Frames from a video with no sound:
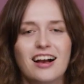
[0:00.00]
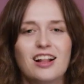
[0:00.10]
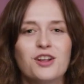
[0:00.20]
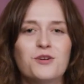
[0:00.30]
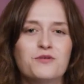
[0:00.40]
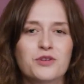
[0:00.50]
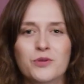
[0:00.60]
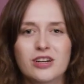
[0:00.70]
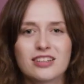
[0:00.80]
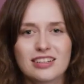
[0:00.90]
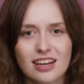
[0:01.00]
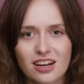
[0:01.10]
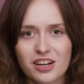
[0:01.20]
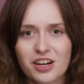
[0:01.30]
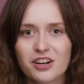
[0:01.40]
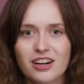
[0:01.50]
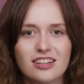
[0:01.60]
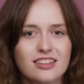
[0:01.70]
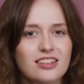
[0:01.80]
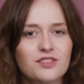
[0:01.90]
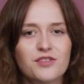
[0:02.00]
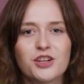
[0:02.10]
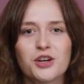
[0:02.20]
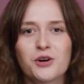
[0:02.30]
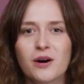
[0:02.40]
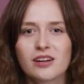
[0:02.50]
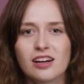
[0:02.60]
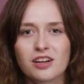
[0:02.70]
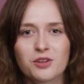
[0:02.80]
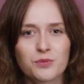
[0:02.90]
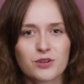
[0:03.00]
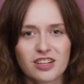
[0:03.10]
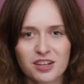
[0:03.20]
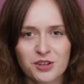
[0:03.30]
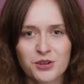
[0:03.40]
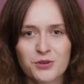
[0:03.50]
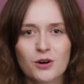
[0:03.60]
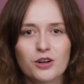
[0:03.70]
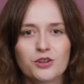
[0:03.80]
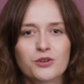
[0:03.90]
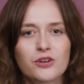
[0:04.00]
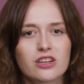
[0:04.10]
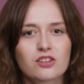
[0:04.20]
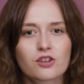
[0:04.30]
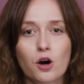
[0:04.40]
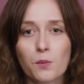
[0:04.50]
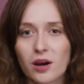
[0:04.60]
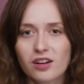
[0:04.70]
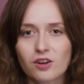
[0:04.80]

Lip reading: Hello everyone, it's Lena here, and in this video I'd like to present to you Arturia's compact